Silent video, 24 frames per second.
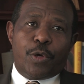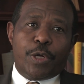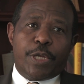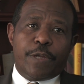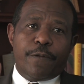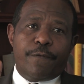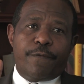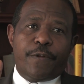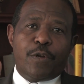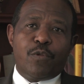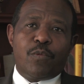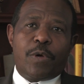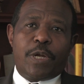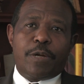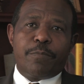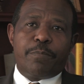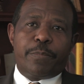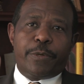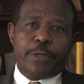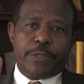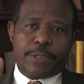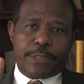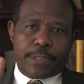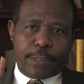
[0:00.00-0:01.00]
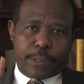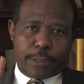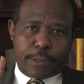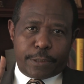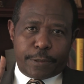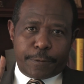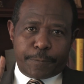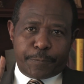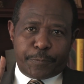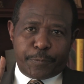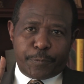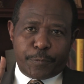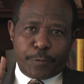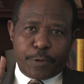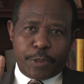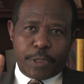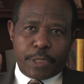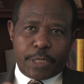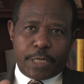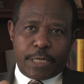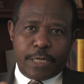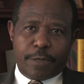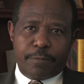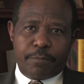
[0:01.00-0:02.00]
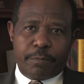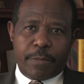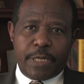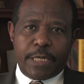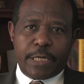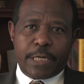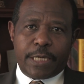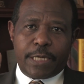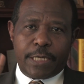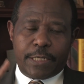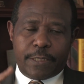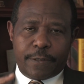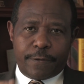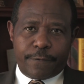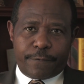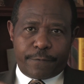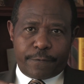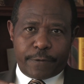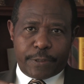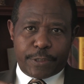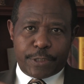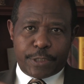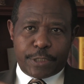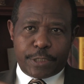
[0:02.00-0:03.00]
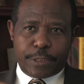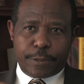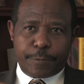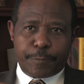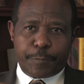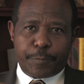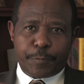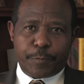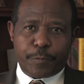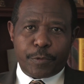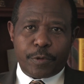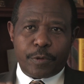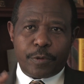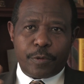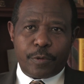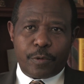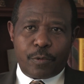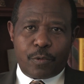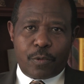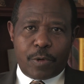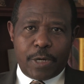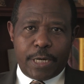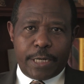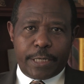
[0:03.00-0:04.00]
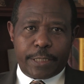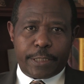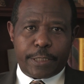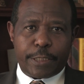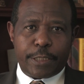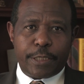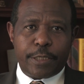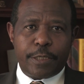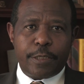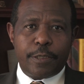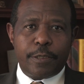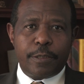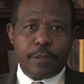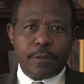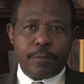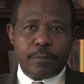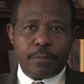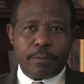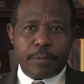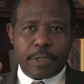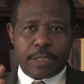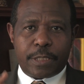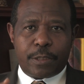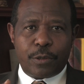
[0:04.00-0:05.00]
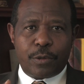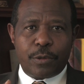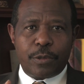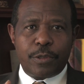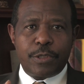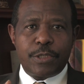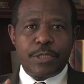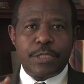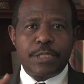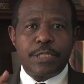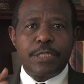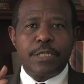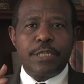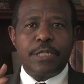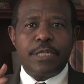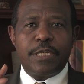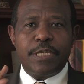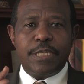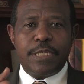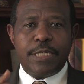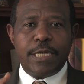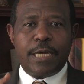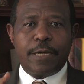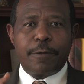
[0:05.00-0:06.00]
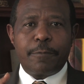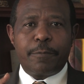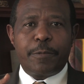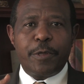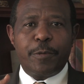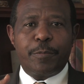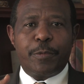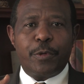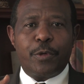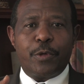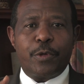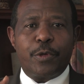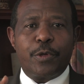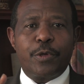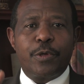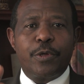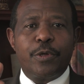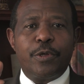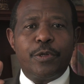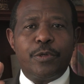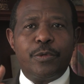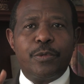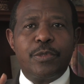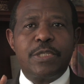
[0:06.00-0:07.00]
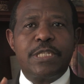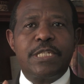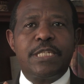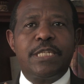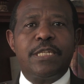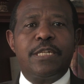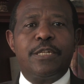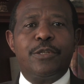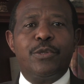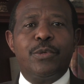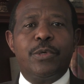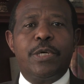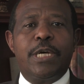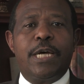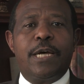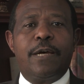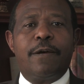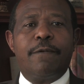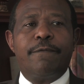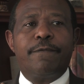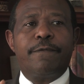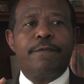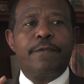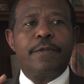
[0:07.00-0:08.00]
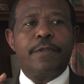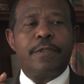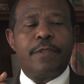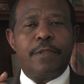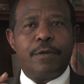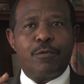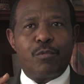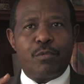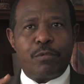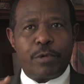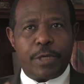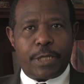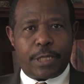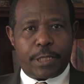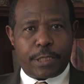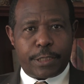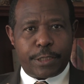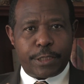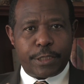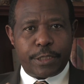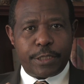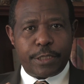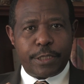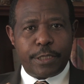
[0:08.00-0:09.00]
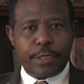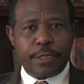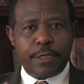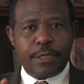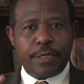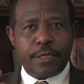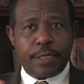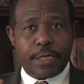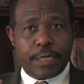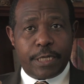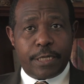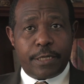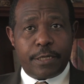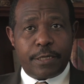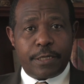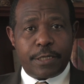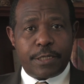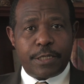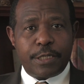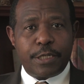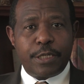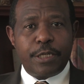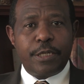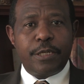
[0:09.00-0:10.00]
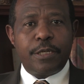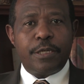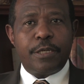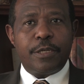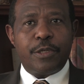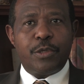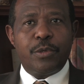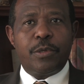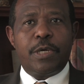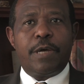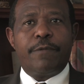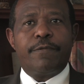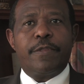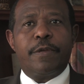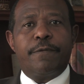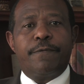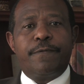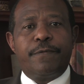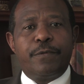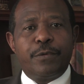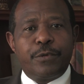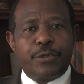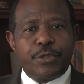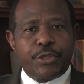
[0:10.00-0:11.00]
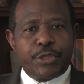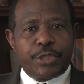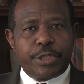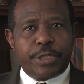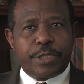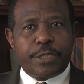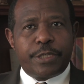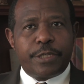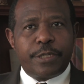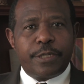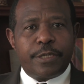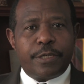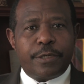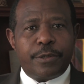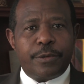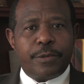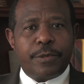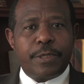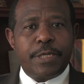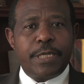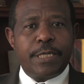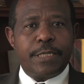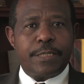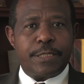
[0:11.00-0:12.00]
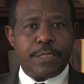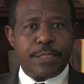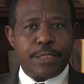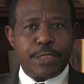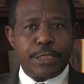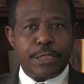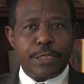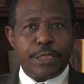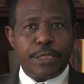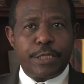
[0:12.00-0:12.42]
Even one person can make a difference. Why? Because young people, you still do have the will, and you have the future in your hands.